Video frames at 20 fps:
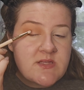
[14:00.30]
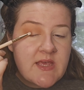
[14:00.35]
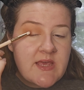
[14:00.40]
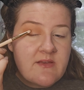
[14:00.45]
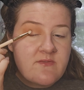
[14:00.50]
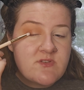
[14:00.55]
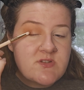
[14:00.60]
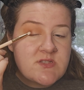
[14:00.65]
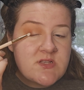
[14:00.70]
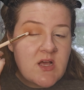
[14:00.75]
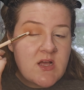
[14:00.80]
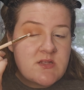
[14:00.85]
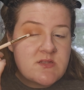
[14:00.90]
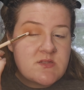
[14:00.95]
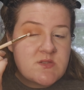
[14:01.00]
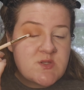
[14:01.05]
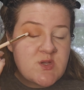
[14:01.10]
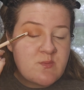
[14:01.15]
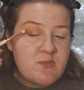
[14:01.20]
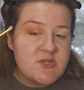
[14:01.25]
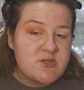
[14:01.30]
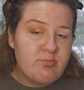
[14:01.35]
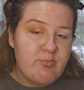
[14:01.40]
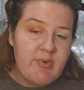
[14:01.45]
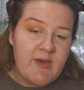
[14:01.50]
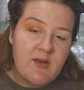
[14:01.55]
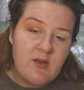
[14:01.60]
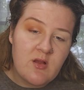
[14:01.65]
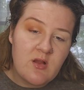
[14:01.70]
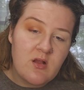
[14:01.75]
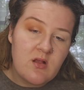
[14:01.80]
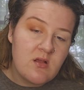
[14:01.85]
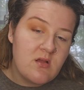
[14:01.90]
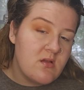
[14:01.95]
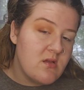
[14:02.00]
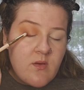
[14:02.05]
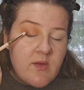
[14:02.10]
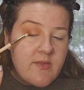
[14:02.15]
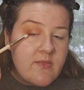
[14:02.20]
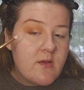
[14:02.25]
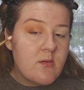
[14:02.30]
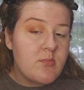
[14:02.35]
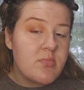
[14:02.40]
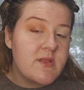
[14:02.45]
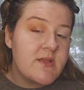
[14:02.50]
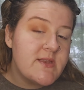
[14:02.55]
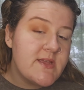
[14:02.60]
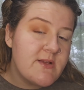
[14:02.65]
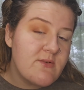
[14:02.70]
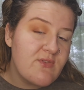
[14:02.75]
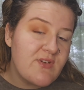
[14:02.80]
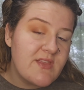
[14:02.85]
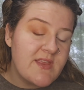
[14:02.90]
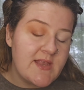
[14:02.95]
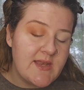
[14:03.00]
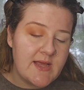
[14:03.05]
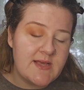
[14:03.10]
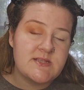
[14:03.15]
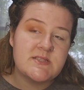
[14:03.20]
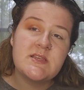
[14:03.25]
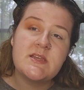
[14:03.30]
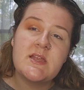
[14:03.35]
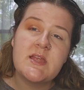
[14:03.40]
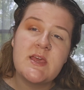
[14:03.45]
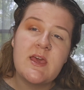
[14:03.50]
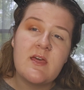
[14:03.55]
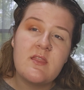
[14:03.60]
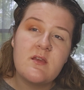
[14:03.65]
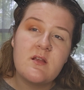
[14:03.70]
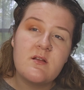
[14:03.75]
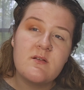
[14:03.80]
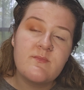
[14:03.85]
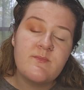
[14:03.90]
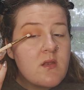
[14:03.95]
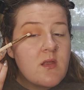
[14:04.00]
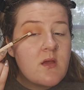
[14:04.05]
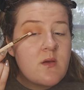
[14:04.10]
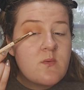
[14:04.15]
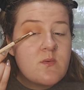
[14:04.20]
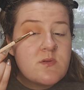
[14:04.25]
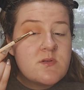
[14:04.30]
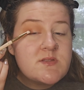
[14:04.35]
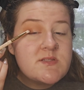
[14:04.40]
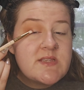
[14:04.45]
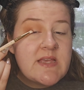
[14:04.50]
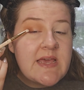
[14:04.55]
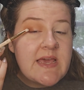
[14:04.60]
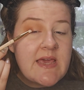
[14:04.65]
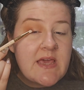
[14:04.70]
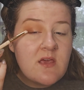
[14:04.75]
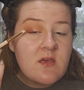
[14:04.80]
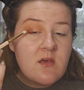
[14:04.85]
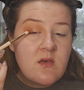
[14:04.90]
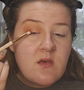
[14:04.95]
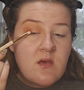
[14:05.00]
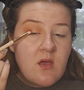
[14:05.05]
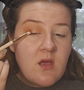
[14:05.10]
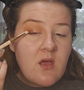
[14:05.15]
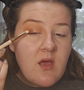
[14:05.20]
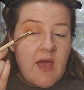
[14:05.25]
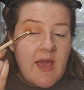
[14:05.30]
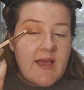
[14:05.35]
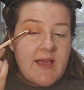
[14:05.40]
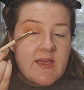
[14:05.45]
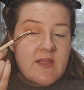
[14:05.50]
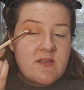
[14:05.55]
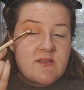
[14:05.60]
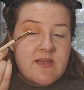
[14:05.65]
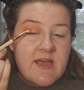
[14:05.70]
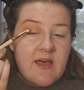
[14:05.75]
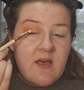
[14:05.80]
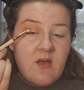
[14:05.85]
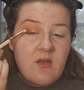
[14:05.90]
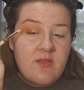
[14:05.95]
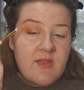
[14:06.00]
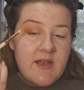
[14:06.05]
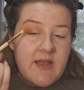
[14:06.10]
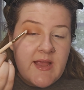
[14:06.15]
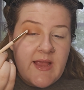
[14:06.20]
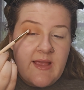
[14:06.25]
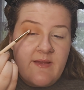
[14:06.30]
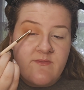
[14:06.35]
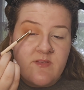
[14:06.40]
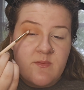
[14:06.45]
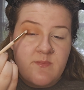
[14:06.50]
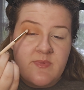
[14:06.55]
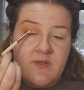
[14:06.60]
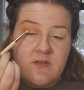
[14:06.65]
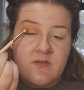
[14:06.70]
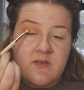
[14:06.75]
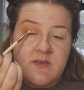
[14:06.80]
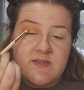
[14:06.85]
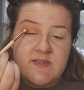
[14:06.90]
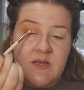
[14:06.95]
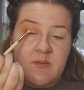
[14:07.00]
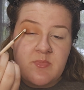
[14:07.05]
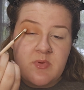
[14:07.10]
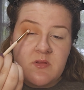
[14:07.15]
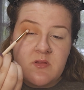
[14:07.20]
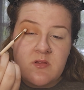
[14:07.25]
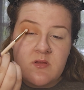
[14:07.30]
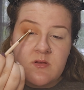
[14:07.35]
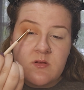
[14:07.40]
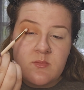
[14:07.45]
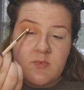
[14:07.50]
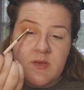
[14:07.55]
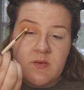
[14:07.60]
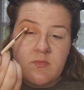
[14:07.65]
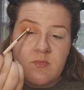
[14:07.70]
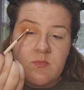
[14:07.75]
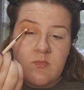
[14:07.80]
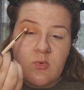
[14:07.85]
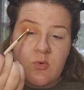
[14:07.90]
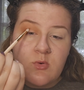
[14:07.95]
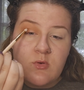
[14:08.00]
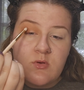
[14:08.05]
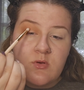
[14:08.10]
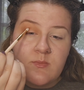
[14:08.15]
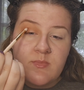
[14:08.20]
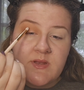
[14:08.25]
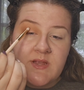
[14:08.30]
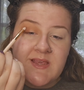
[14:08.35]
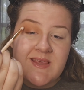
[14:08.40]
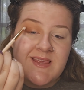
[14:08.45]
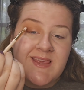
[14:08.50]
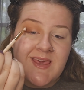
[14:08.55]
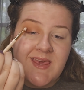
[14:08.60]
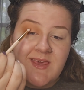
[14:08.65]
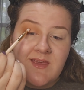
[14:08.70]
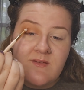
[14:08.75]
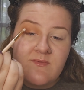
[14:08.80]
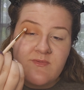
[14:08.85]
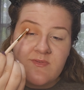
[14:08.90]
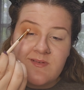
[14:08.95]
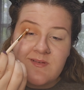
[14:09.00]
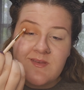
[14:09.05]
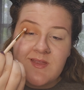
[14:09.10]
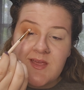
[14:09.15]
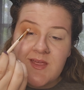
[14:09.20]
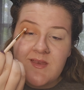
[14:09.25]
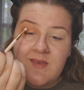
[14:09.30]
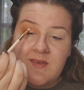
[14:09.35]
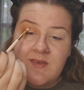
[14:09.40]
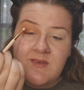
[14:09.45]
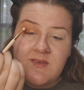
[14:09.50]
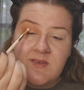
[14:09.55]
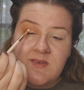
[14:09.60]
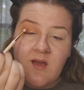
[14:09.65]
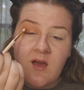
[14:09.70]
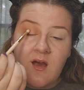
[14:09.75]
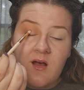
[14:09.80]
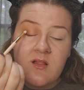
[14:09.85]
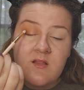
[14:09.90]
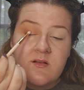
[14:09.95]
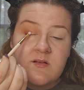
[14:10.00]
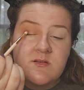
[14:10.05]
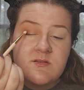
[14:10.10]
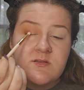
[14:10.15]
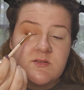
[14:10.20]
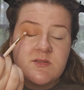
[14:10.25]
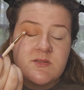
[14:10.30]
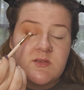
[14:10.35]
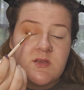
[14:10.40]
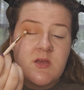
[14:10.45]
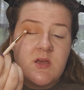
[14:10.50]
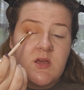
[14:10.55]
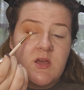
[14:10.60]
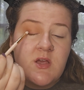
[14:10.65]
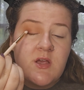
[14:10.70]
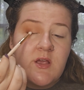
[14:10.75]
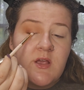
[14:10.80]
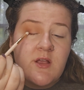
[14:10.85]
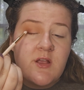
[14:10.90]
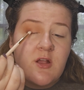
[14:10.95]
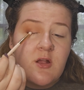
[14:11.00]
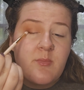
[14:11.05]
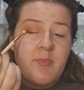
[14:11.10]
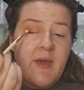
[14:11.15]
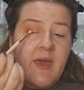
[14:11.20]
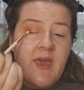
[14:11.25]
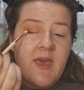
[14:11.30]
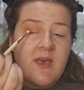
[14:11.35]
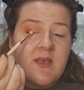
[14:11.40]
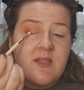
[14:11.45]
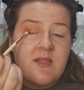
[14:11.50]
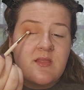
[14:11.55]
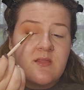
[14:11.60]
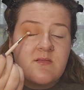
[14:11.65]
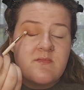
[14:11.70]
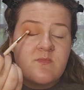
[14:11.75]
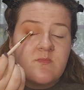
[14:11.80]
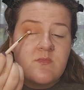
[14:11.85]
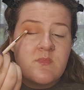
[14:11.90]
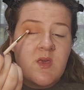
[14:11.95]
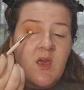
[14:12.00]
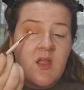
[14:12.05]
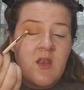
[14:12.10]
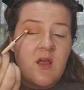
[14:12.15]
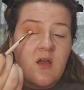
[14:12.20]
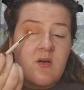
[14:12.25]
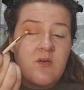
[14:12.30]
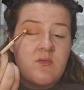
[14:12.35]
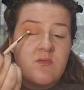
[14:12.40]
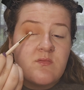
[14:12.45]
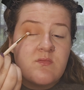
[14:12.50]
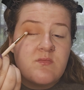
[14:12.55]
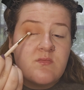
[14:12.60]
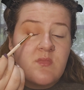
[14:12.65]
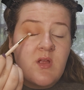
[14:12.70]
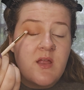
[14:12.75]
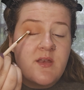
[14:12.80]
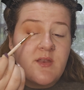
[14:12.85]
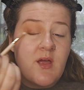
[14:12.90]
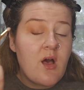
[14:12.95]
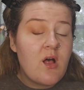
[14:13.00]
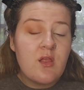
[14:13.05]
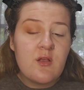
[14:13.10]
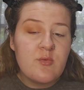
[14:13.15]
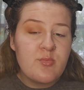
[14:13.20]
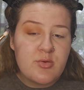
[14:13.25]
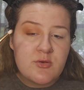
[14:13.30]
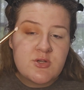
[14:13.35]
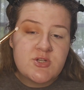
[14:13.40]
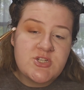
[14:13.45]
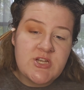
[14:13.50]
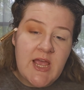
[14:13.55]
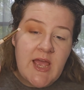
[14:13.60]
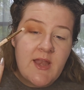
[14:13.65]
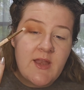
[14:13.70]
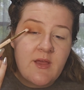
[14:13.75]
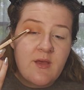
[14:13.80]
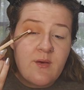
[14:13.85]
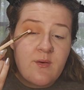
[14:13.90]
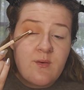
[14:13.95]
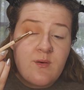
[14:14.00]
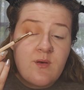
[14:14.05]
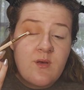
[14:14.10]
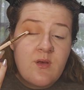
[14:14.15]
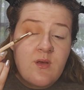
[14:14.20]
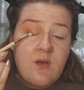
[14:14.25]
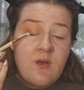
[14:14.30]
they have just gotten so much better and they're blending really nicely together. Now, I will say, I can tell that I have to build these up a little bit more, but again, for $10, you're paying, you know, $1 per shadow.